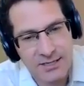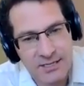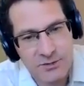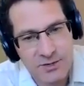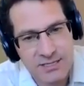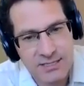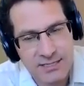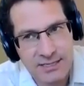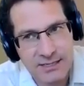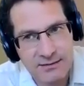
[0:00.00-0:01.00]
an
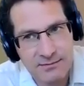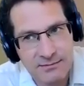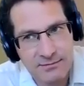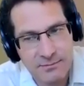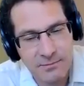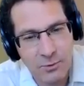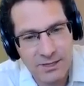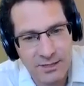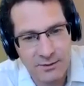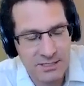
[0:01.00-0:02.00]
interesting
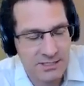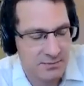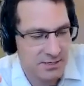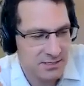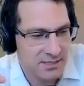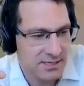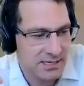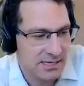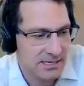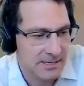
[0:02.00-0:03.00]
point, though, isn't it? Because I
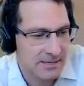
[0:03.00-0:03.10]
think